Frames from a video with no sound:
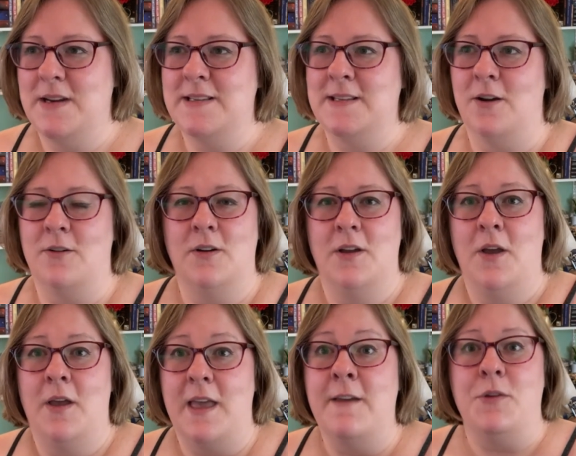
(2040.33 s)
So
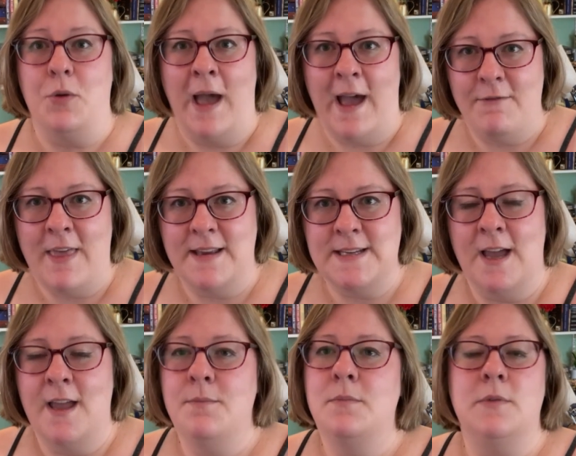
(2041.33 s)
if you have that
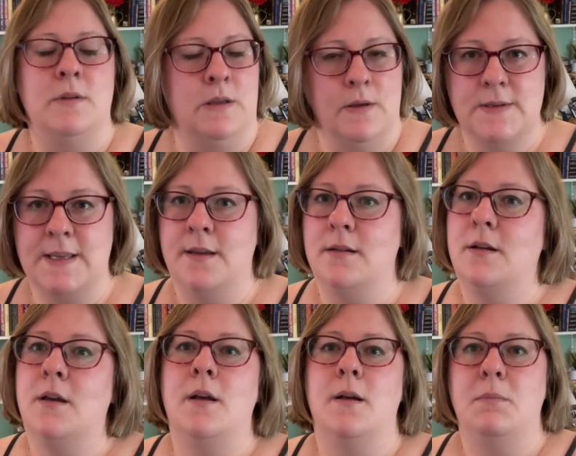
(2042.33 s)
time, use it,
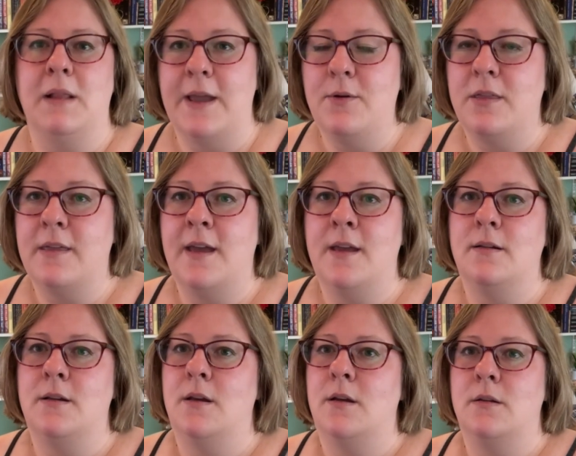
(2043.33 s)
play with it,
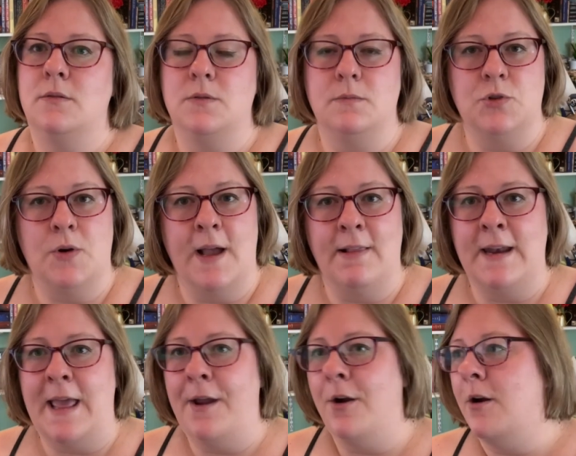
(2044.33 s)
trial
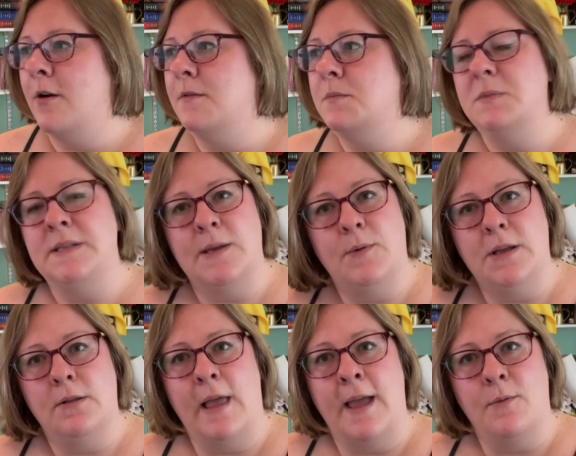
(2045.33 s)
and error, see what
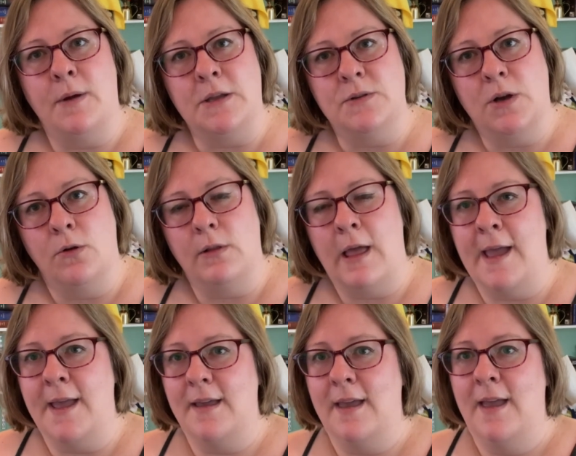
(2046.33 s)
you like, what you don't
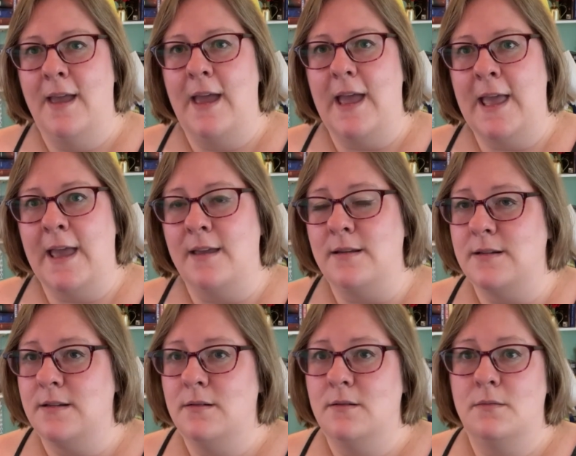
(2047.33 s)
like, and
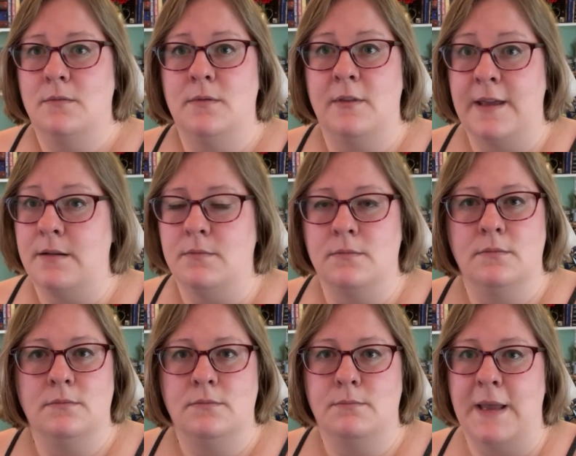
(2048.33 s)
then
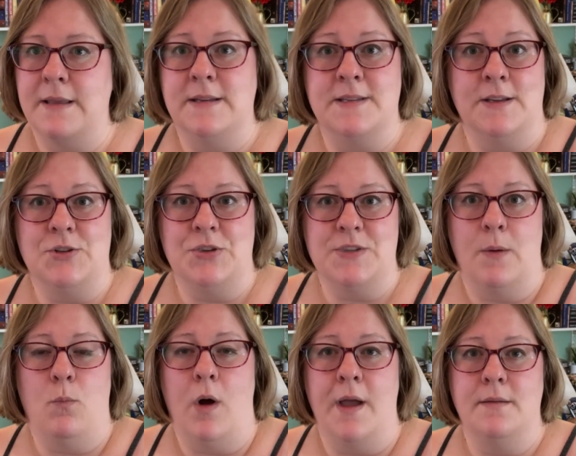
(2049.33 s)
make decisions
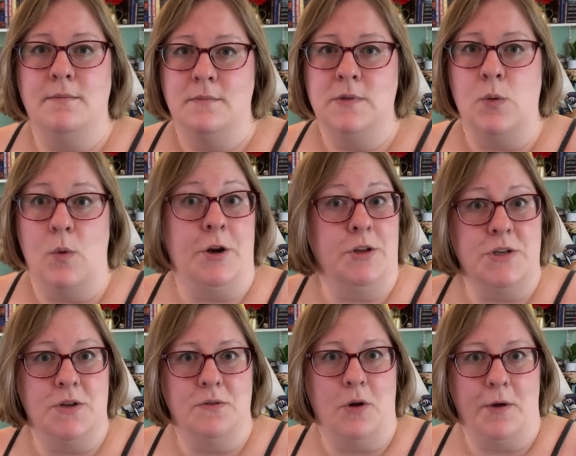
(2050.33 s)
on what you want to
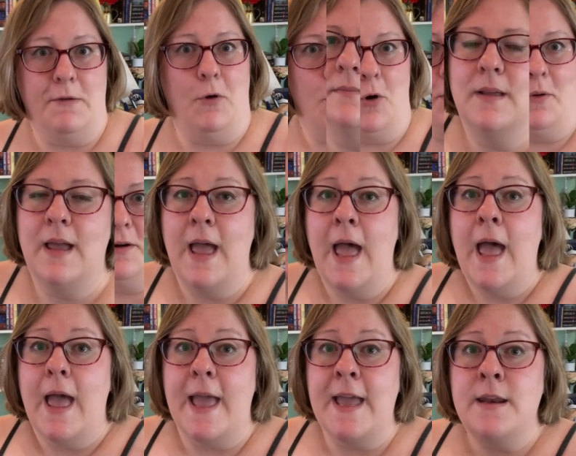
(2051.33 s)
do going forward.
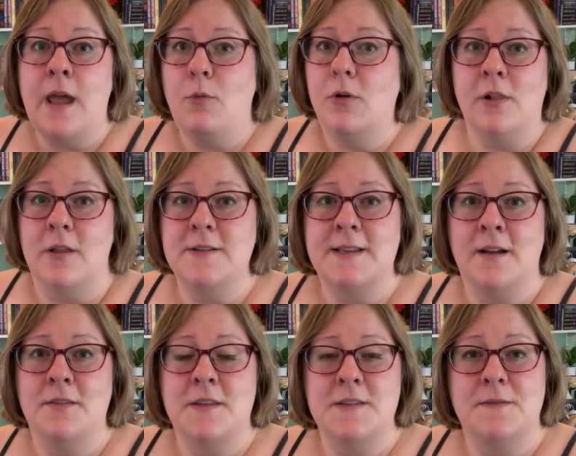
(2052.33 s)
And I will close
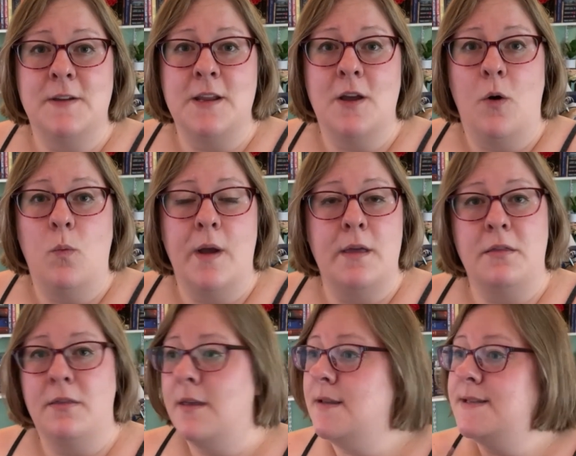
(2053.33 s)
out this video
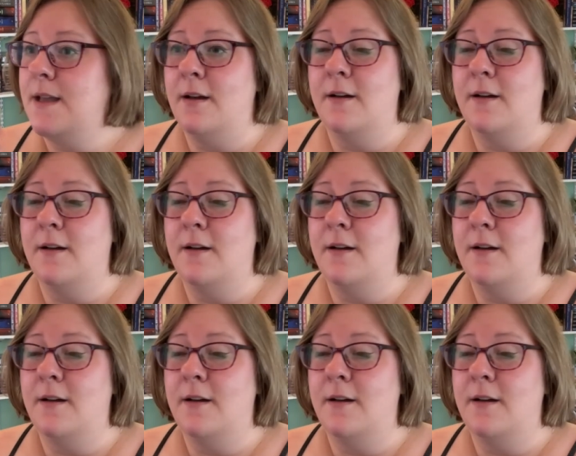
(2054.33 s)
with this